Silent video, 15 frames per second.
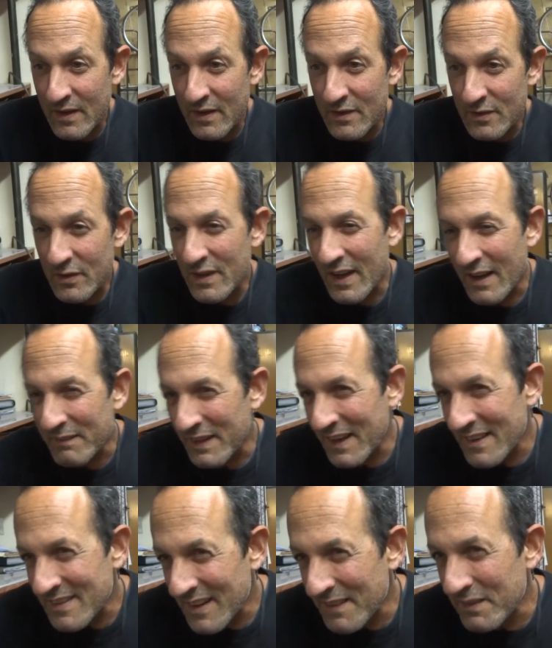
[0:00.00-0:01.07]
So yeah, I mean
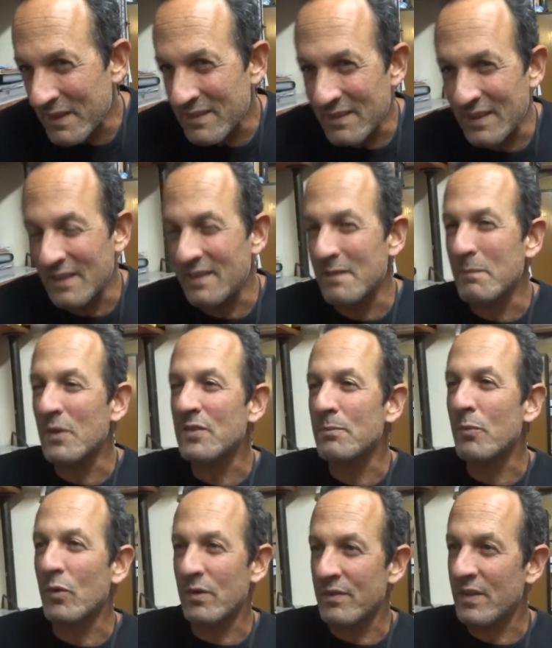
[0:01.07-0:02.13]
that's obviously the most
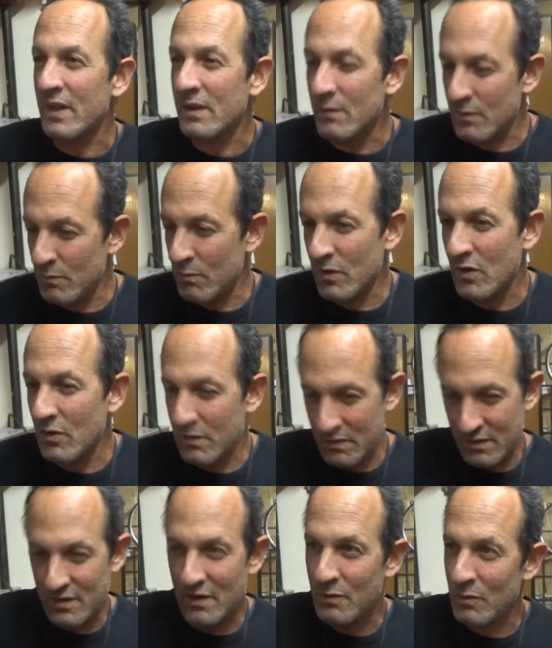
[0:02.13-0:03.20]
important thing.
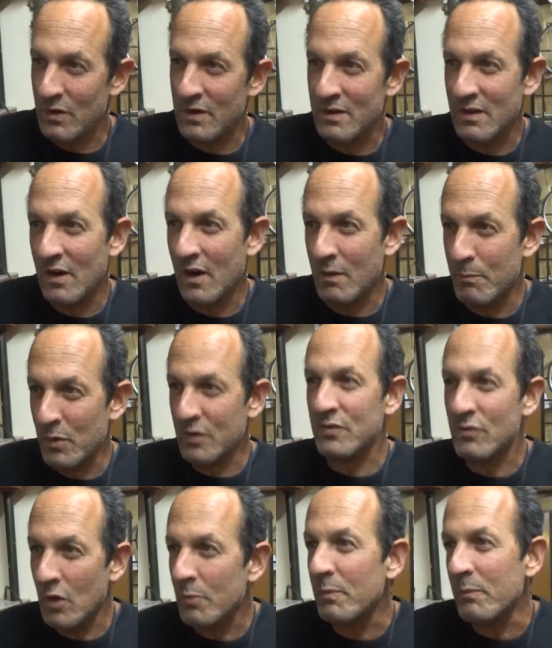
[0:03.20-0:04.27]
Our books
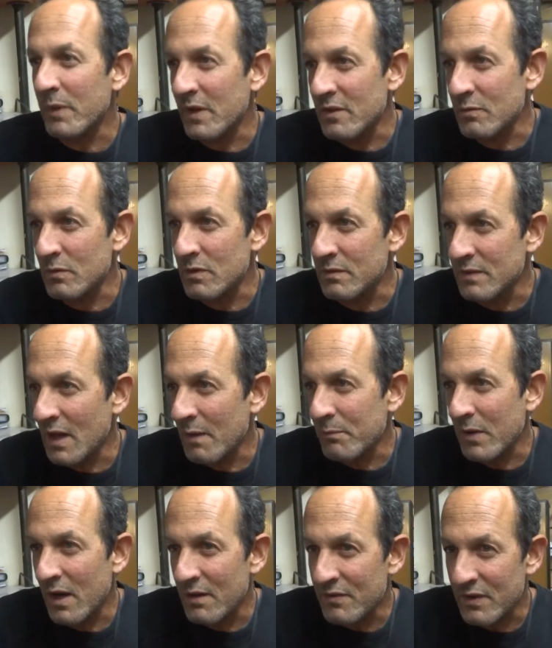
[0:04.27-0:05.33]
are open because we're a
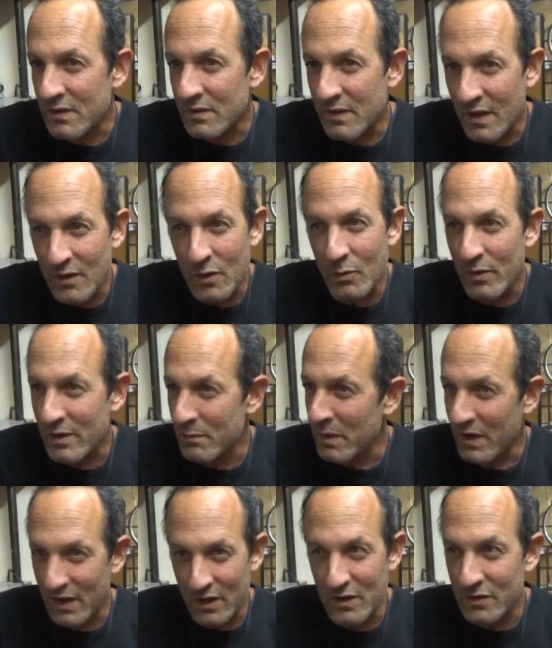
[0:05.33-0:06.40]
nonprofit. They know where the
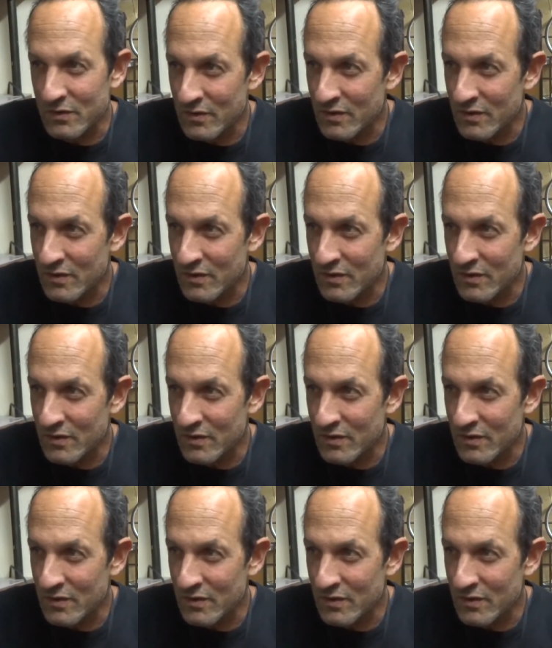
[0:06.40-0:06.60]
money goes.